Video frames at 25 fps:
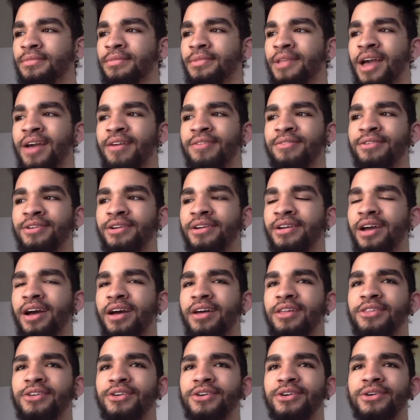Every
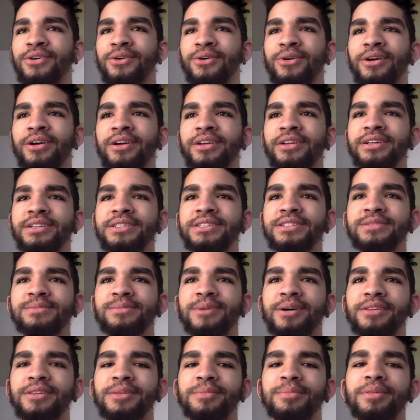other organism
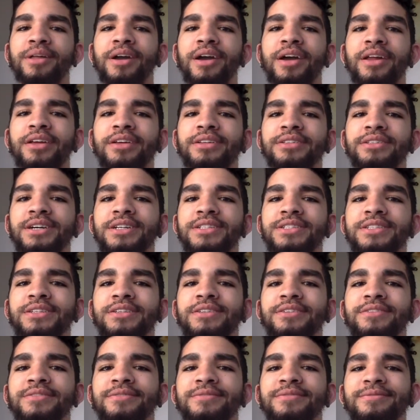on the planet does
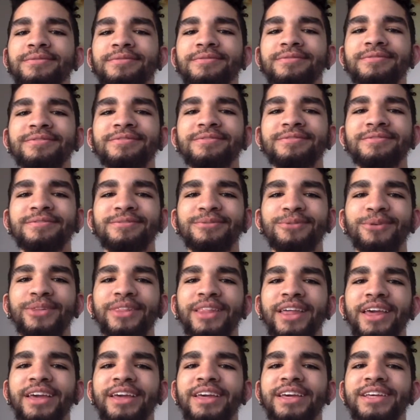it when
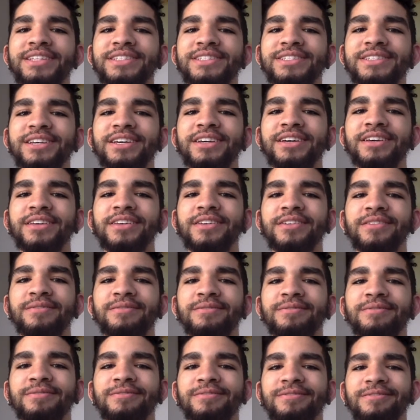they get sick.
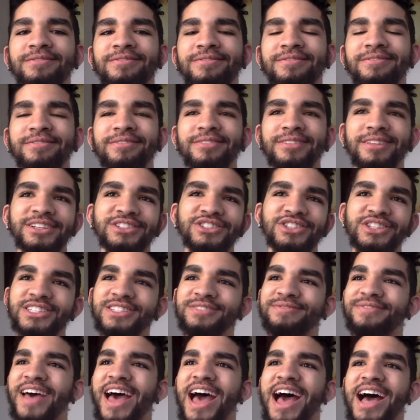You
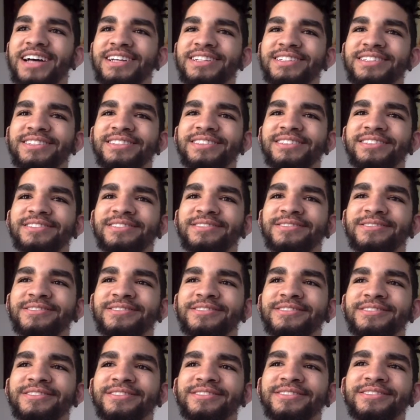just fast
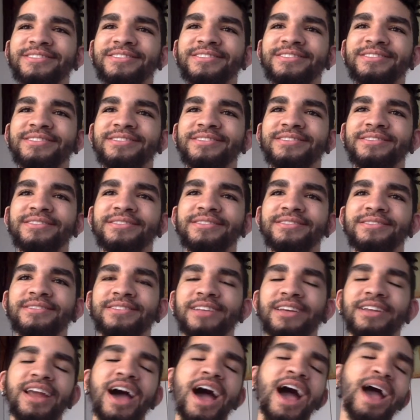
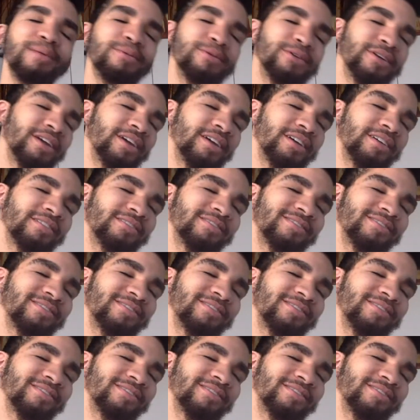and hibernate.